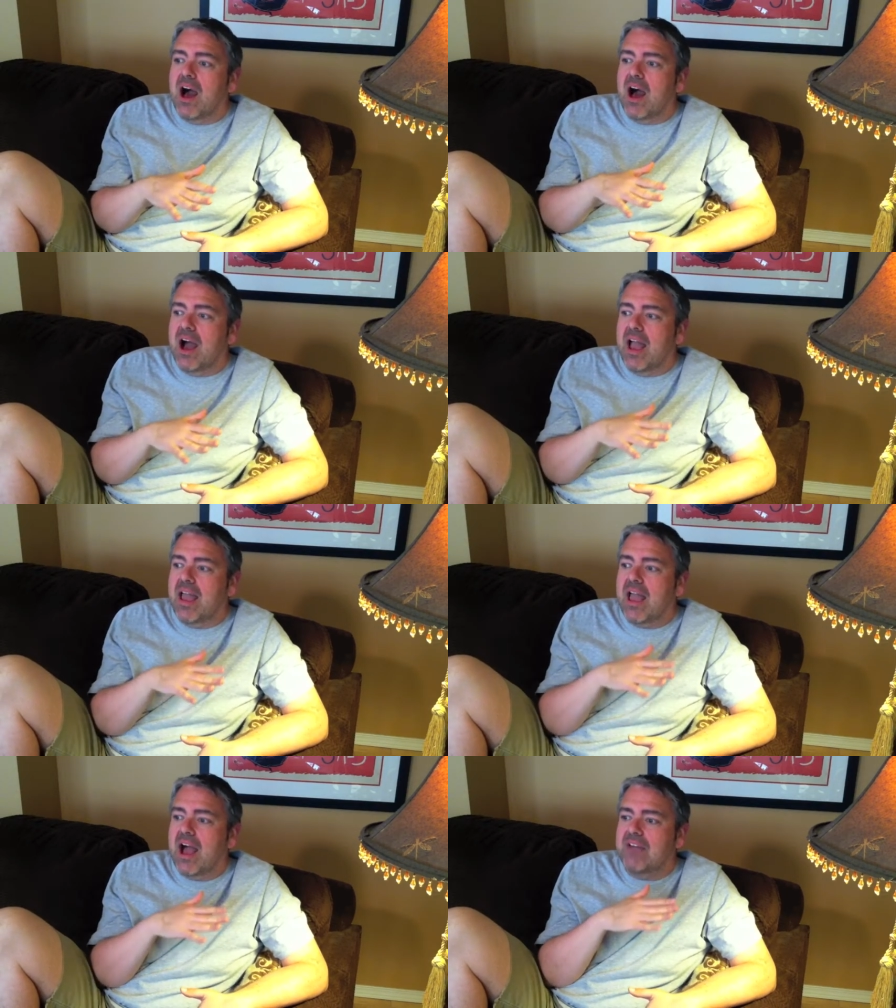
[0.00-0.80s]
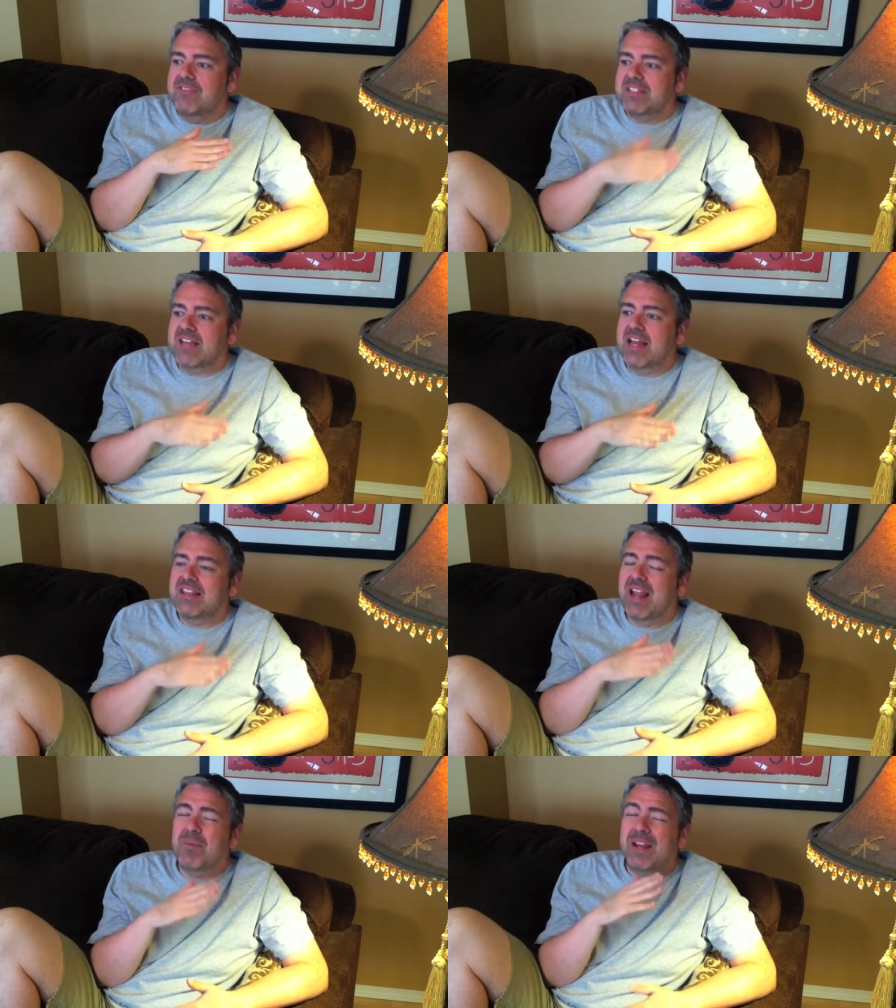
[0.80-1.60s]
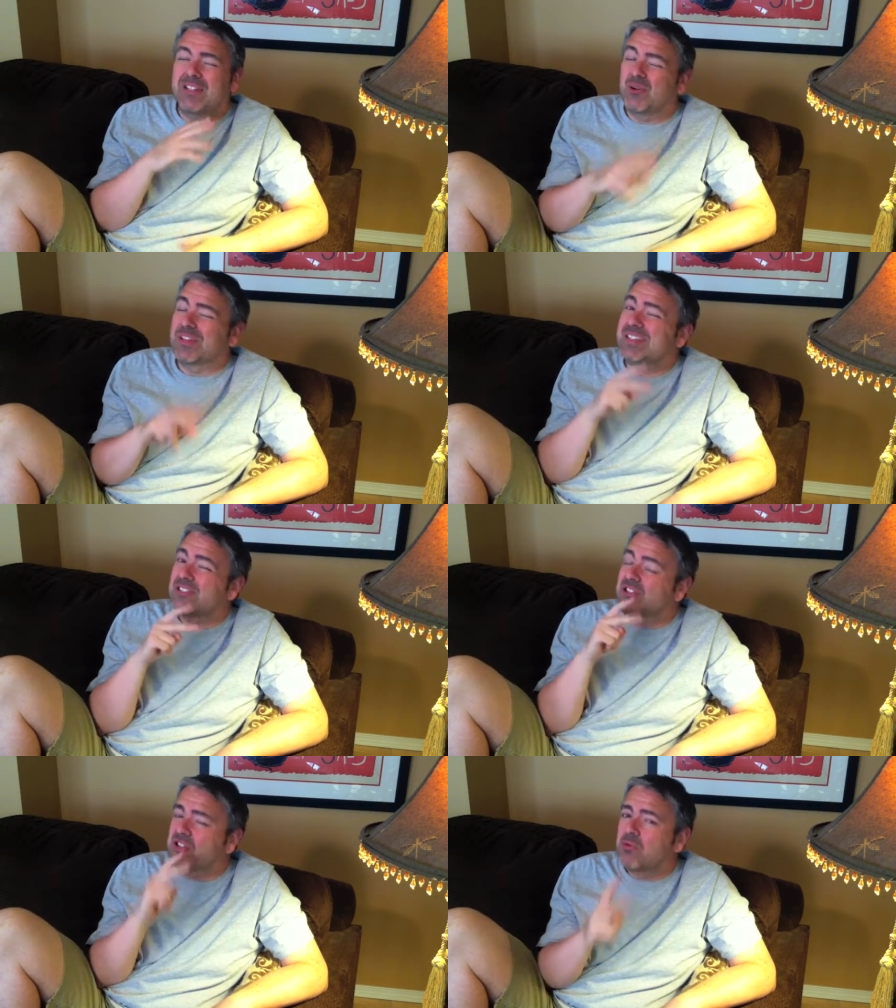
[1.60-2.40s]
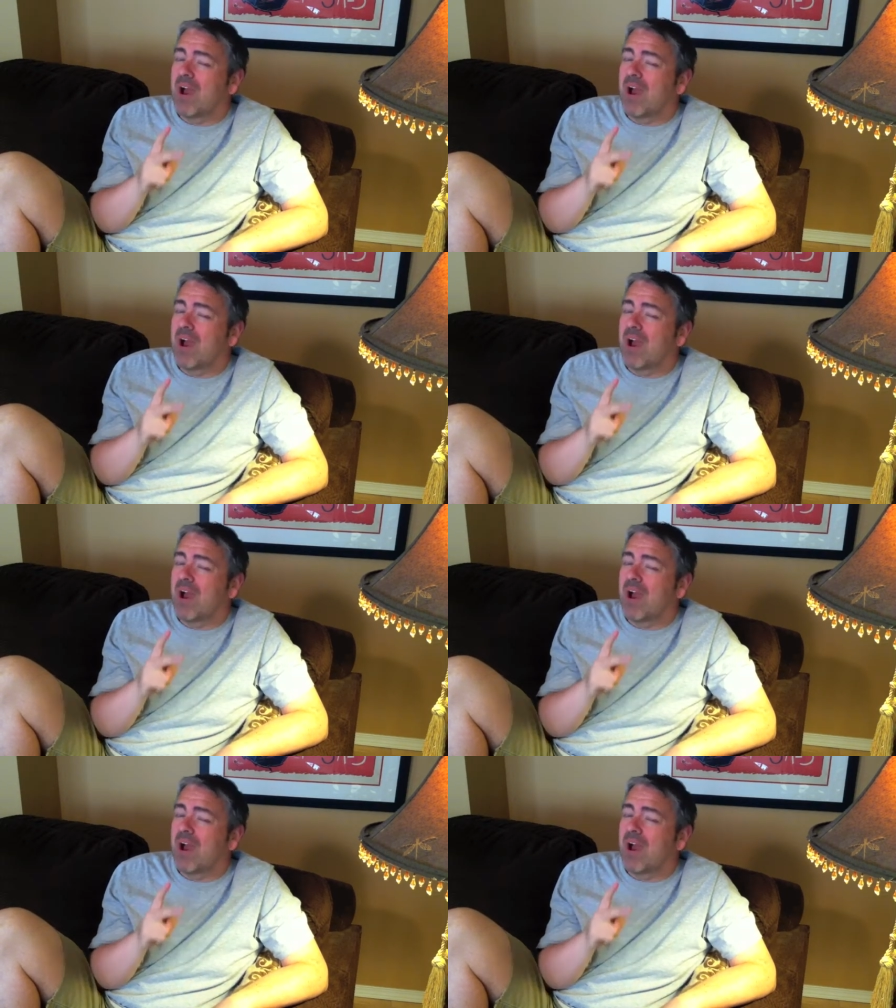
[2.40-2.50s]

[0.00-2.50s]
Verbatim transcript: I, I've decided that I'm going to do at least two